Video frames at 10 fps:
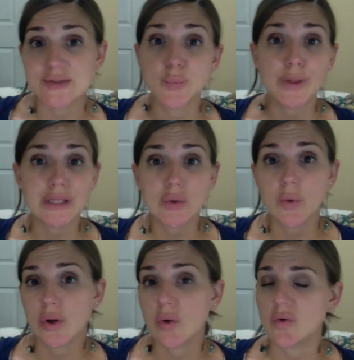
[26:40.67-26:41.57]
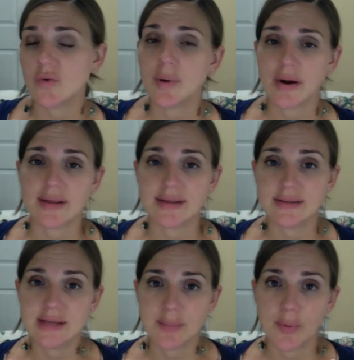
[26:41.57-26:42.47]
when you want to hold
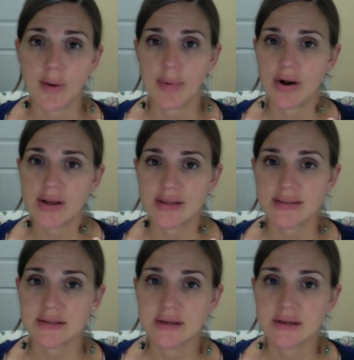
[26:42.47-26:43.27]
Tupperware parties.